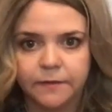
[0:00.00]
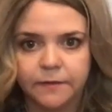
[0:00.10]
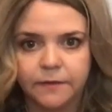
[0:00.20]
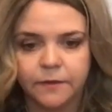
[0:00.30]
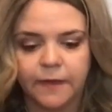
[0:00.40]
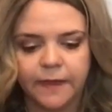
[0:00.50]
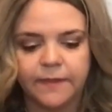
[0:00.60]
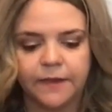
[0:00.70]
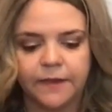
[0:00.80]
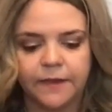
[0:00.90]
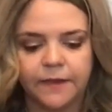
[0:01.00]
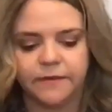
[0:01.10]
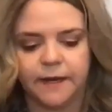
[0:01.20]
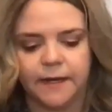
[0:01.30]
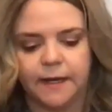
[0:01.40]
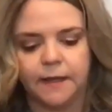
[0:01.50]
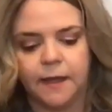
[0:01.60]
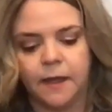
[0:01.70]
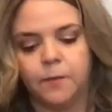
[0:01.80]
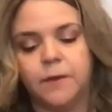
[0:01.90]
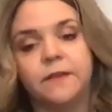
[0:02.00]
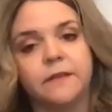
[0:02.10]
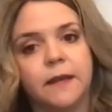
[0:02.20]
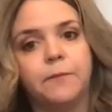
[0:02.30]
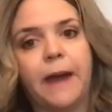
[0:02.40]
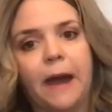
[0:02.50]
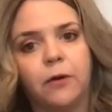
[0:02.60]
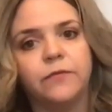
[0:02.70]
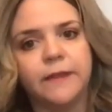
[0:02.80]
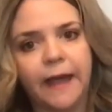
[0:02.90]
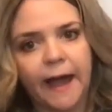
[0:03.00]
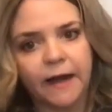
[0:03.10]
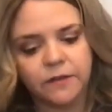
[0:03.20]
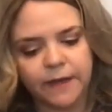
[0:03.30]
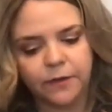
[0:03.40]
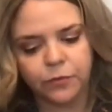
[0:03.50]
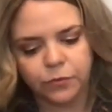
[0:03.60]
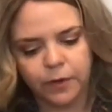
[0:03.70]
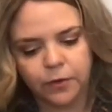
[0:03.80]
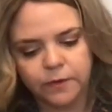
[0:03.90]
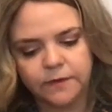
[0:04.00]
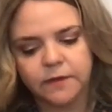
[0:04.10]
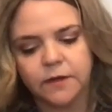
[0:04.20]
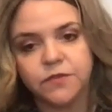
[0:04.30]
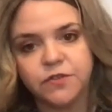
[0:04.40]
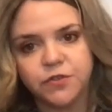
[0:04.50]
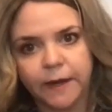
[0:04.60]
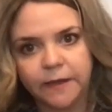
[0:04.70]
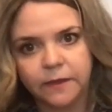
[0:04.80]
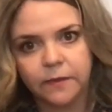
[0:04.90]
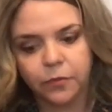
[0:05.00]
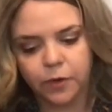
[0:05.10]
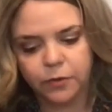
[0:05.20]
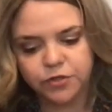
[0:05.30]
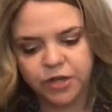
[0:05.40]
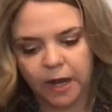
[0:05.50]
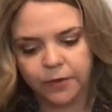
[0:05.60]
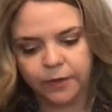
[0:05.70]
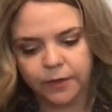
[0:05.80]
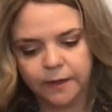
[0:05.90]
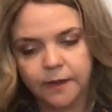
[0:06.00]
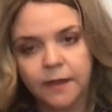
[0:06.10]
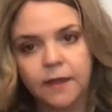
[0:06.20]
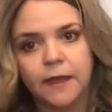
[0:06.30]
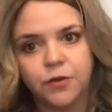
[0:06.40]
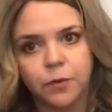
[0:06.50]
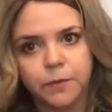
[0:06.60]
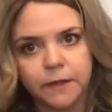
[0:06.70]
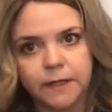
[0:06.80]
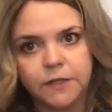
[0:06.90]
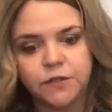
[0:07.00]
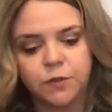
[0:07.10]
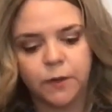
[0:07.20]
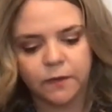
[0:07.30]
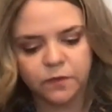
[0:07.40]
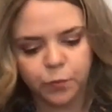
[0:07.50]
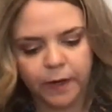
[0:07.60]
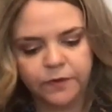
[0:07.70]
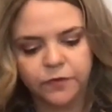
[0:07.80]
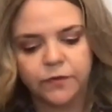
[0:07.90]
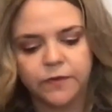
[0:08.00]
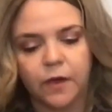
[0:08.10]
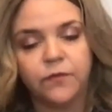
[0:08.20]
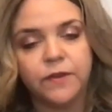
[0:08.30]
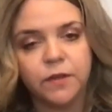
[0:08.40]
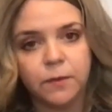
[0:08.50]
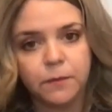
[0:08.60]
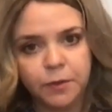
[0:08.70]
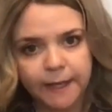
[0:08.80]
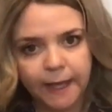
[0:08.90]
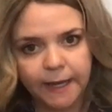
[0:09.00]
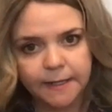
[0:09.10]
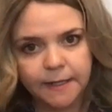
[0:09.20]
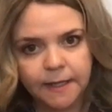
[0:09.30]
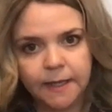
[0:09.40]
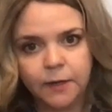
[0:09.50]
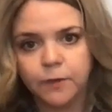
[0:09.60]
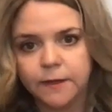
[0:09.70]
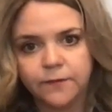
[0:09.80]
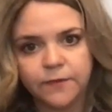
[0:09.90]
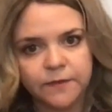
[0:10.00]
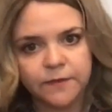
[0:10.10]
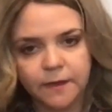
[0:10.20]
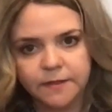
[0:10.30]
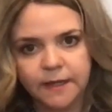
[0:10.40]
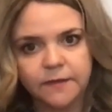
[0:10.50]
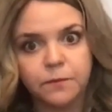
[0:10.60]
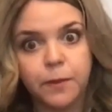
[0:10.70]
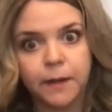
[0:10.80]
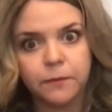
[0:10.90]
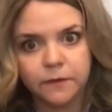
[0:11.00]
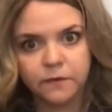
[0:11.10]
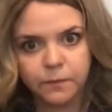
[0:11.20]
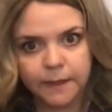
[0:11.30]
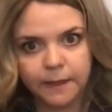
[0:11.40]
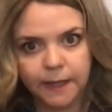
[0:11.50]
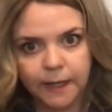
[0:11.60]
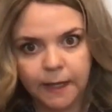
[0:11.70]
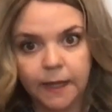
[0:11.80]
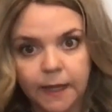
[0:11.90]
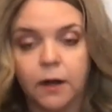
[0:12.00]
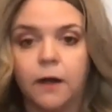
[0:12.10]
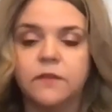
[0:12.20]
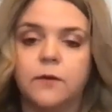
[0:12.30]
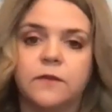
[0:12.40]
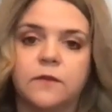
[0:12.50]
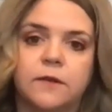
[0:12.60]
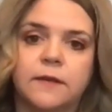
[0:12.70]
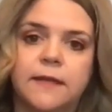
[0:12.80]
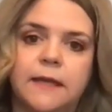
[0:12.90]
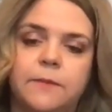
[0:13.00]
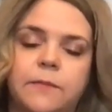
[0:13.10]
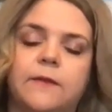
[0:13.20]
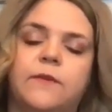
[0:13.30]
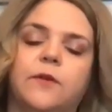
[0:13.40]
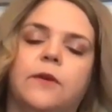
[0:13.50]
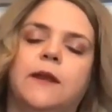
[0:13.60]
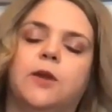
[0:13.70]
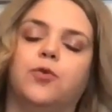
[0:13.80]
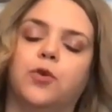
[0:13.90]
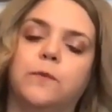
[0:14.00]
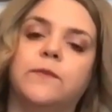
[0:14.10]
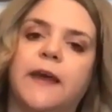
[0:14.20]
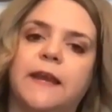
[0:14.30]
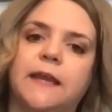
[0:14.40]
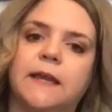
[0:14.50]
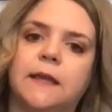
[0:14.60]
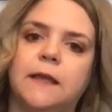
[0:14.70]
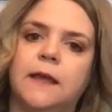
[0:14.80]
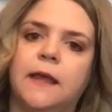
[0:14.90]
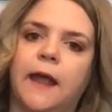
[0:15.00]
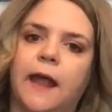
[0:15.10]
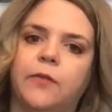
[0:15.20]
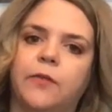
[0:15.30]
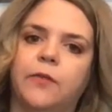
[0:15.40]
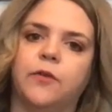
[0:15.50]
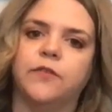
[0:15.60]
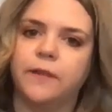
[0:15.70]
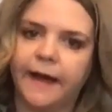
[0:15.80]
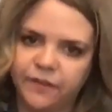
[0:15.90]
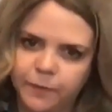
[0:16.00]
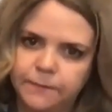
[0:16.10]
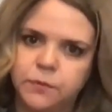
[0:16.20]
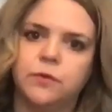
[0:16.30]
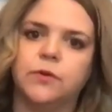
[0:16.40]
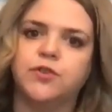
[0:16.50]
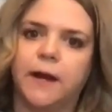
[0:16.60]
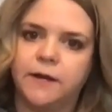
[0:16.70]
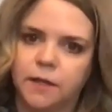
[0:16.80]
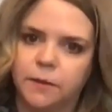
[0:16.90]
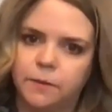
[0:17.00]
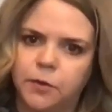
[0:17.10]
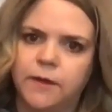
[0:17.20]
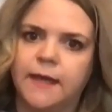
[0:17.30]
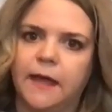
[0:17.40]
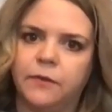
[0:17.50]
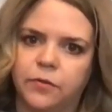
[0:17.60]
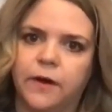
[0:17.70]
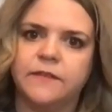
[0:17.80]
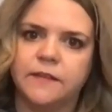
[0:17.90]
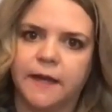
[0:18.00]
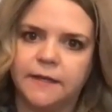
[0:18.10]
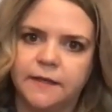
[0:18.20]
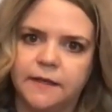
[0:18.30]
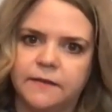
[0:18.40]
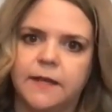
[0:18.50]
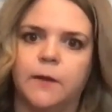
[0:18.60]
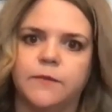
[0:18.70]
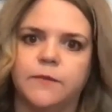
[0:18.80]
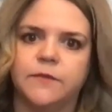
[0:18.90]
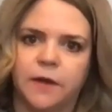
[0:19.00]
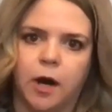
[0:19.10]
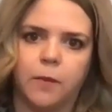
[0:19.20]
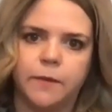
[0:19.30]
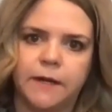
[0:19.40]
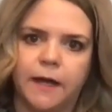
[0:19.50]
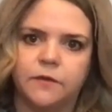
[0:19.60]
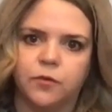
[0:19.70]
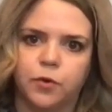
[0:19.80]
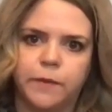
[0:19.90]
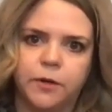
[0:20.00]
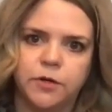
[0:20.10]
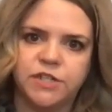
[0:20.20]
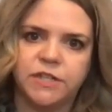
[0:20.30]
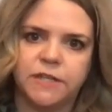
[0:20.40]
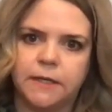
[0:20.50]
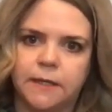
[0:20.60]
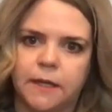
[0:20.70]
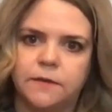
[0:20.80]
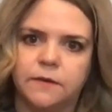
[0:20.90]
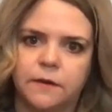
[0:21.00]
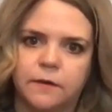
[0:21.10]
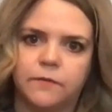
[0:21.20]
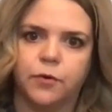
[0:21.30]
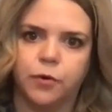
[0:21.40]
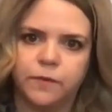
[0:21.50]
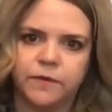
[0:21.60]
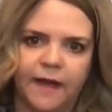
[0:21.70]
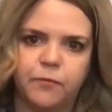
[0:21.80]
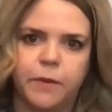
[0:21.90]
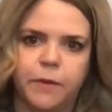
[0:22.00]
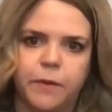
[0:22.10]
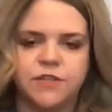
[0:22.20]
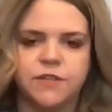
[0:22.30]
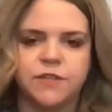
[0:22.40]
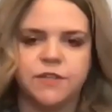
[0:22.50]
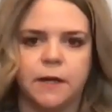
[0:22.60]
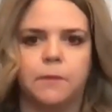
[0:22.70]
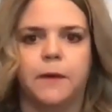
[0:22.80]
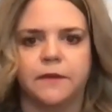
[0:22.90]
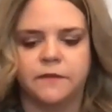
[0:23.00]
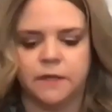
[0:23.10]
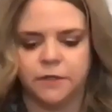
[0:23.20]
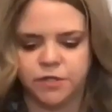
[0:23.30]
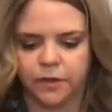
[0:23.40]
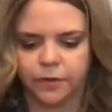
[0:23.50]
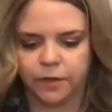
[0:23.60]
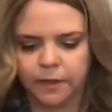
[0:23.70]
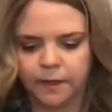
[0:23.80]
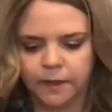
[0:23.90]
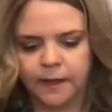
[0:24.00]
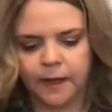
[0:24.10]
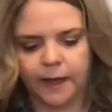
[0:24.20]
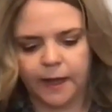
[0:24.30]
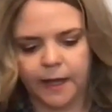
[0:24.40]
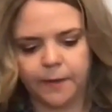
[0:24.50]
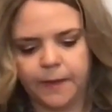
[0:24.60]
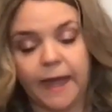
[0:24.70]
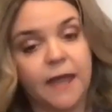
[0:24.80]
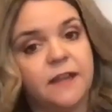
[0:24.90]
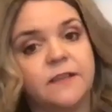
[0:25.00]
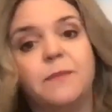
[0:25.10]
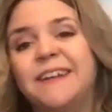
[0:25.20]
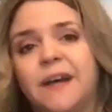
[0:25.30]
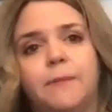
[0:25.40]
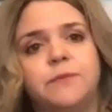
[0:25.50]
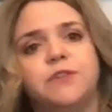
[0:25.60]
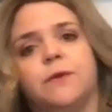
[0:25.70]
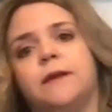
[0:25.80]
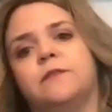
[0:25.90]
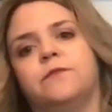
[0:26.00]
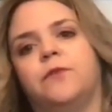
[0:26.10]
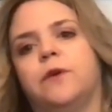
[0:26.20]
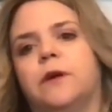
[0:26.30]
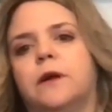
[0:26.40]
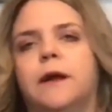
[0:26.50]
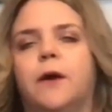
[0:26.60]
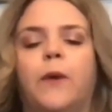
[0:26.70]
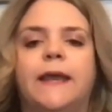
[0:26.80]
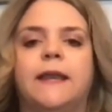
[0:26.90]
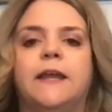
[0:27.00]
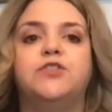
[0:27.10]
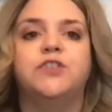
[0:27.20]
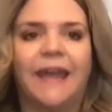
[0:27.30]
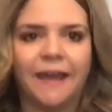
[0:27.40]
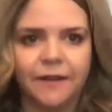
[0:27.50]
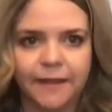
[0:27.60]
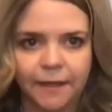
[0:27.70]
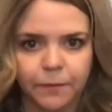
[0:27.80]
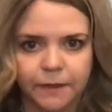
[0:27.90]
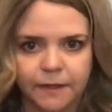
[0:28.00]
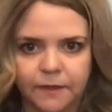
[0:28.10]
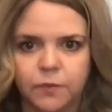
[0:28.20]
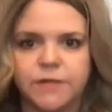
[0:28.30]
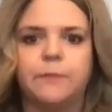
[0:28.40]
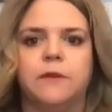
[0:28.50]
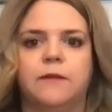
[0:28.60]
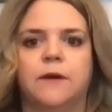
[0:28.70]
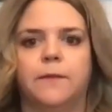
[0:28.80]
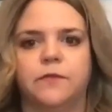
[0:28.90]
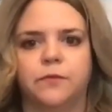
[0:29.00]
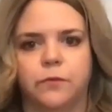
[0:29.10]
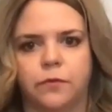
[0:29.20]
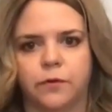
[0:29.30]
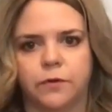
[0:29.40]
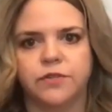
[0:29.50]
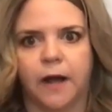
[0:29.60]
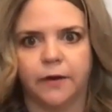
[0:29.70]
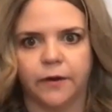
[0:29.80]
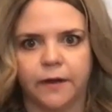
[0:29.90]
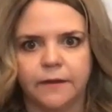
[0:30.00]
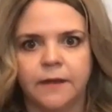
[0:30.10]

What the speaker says: So I think that's really fascinating. But it's going to powerfully activate your throat. It's going to strengthen the throat chakra and your ability to express yourself and communicate. Really facilitates public speaking. And also, it's good to keep if you're in a group setting and there's a lot of people who are trying to communicate their thoughts and ideas. It helps to harmonize group energy and to for groups to have better communication amongst each other. And it's my top choice for awakening channeling abilities, which I believe comes through the throat chakra.